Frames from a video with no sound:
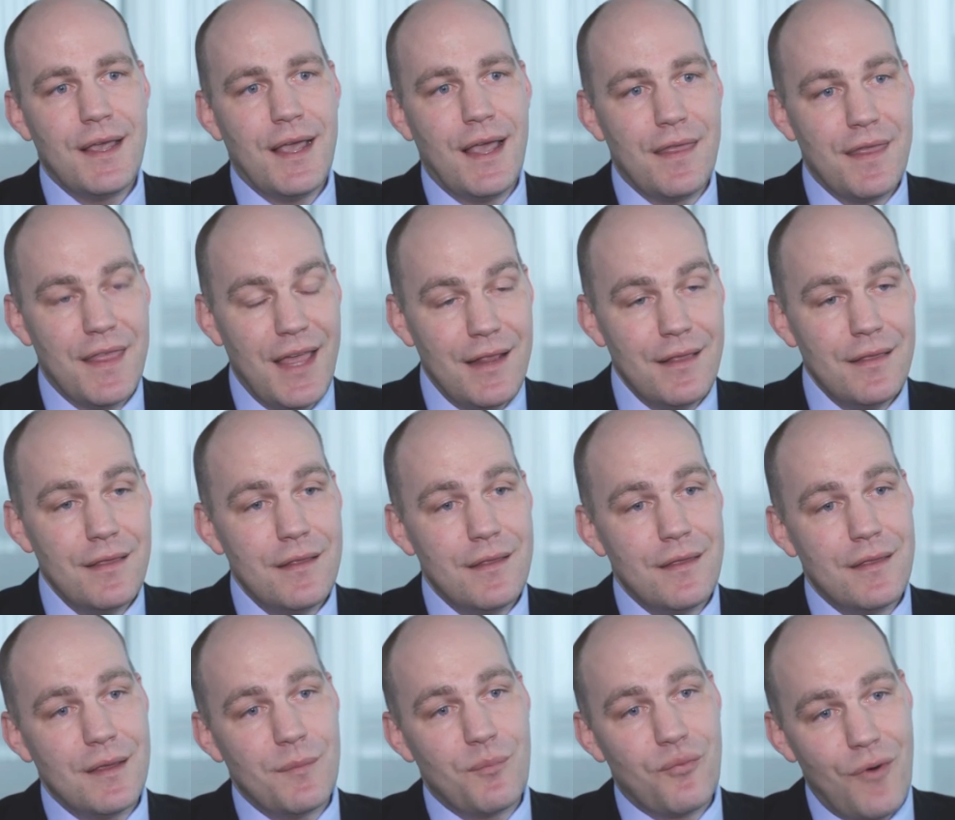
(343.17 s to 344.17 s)
and then
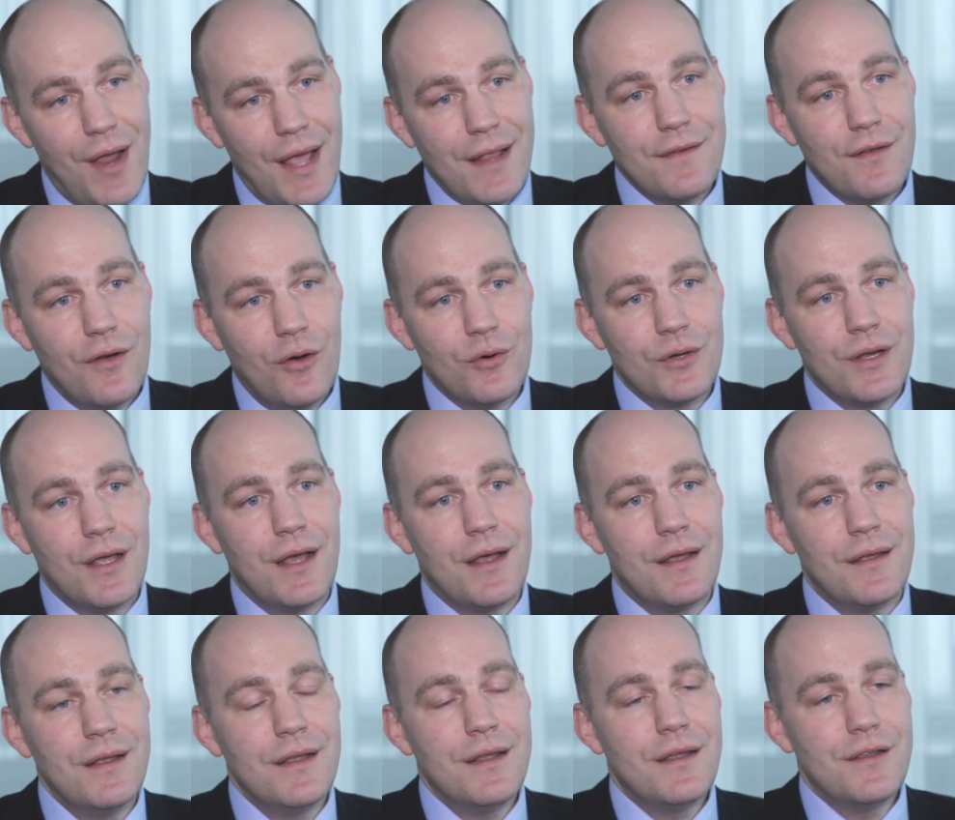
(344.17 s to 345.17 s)
the brand
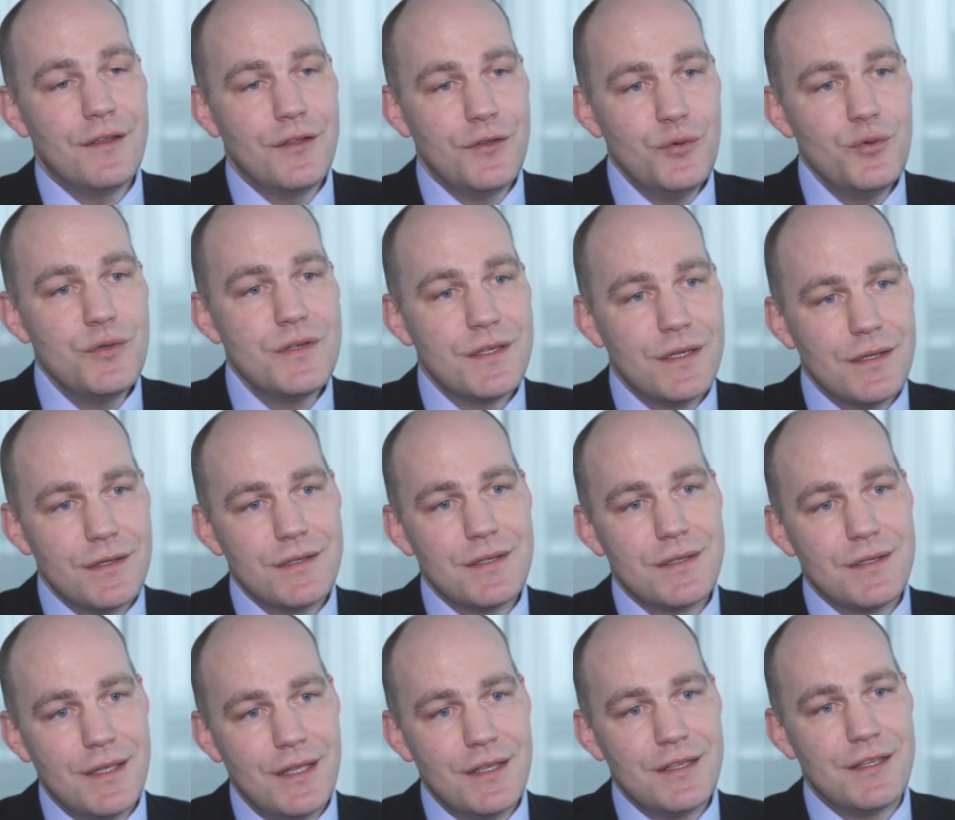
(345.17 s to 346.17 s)
owner uses
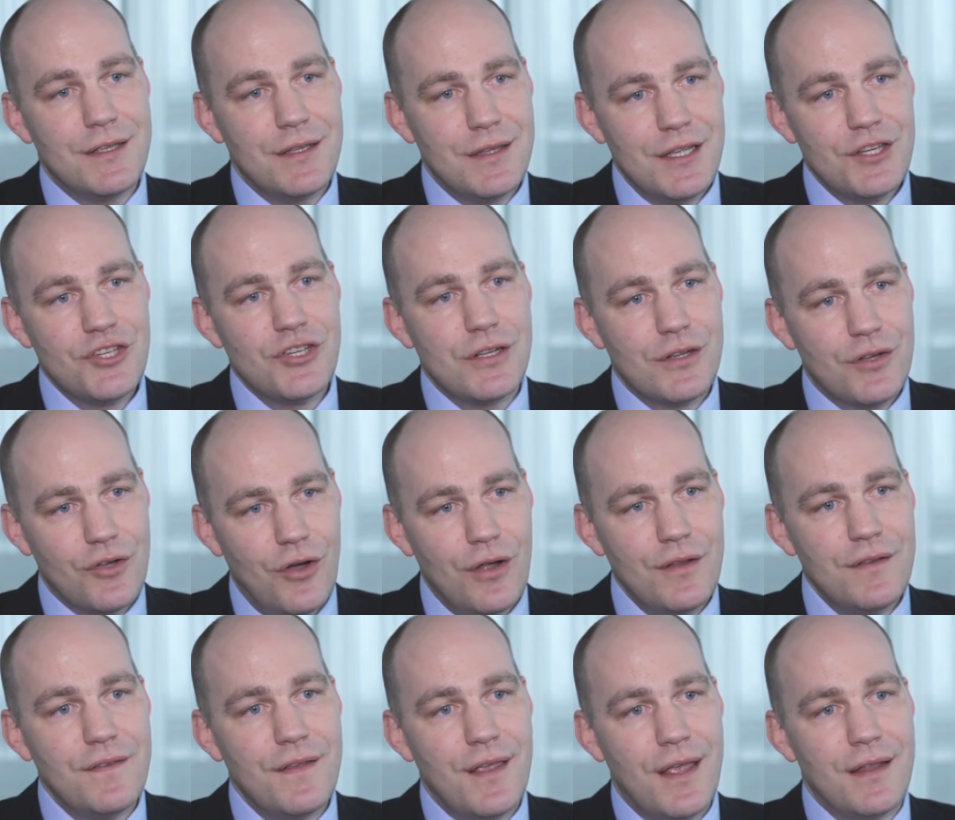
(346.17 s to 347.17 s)
this initial
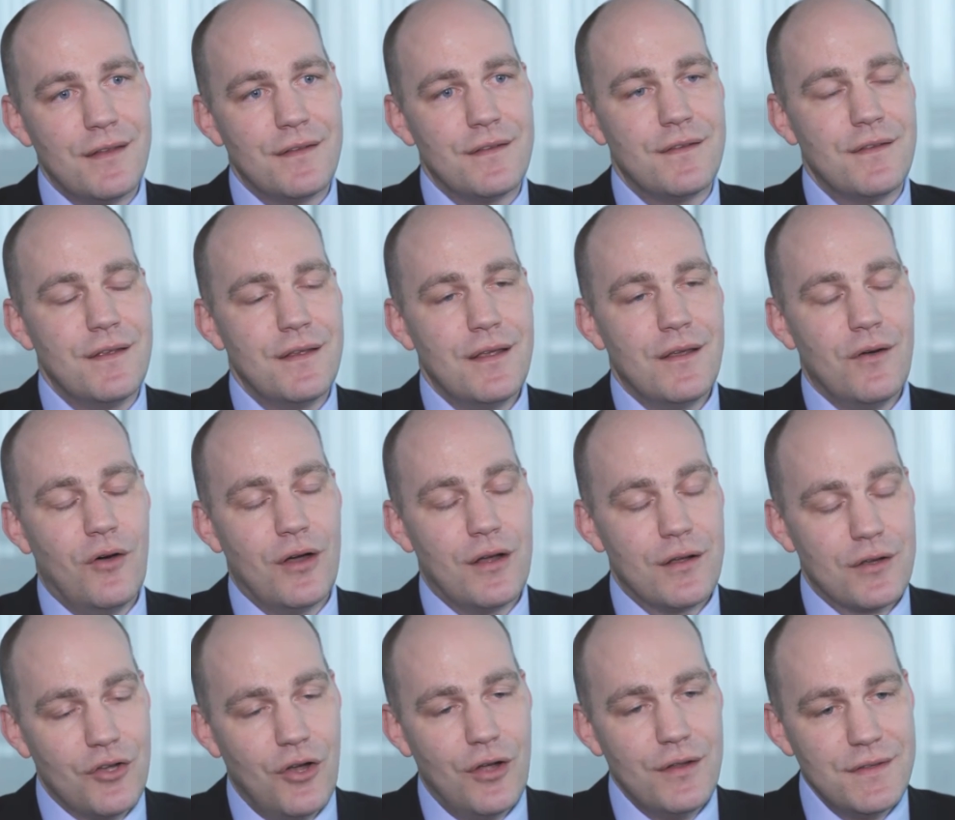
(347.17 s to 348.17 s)
content
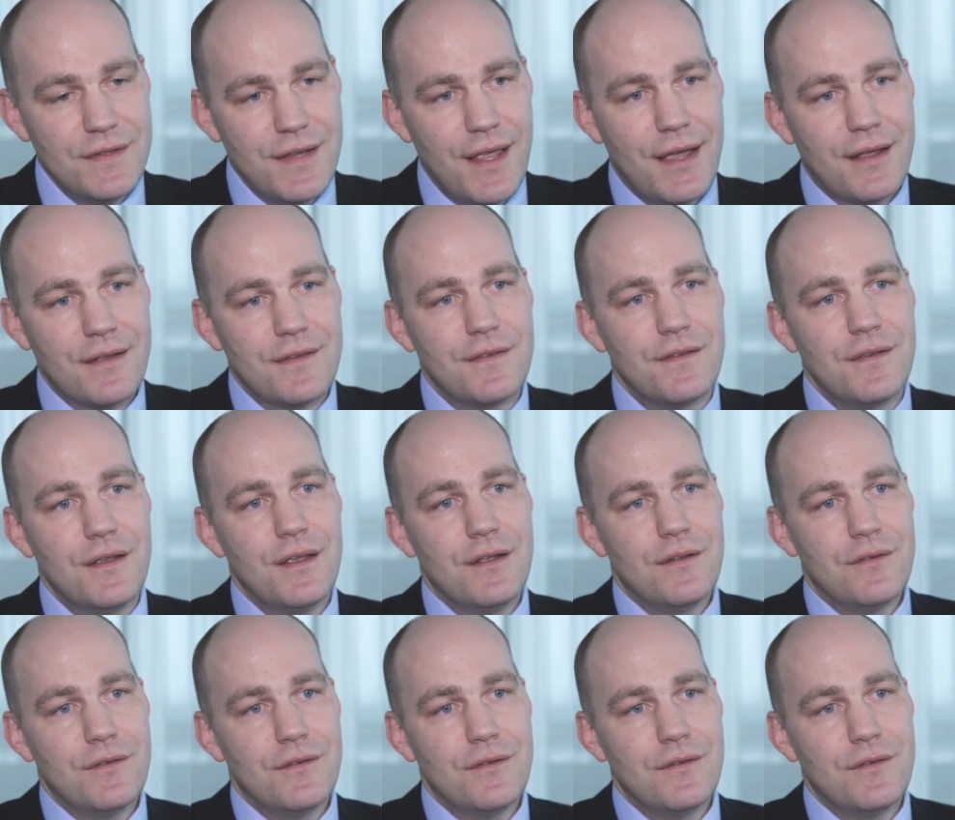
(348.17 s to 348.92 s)
or contact